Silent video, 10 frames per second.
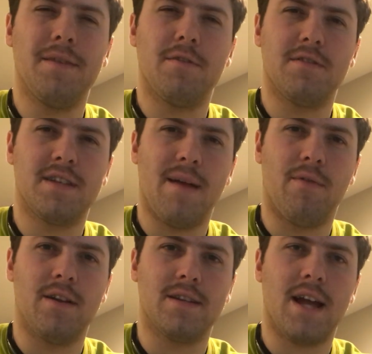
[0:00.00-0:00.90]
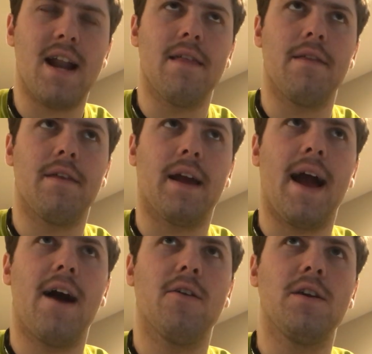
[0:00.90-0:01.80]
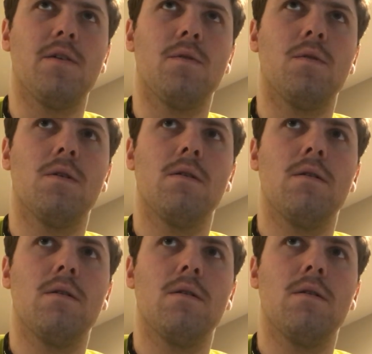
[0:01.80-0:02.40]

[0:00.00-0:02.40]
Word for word: keep those separate? Is kind of the thing. How do you?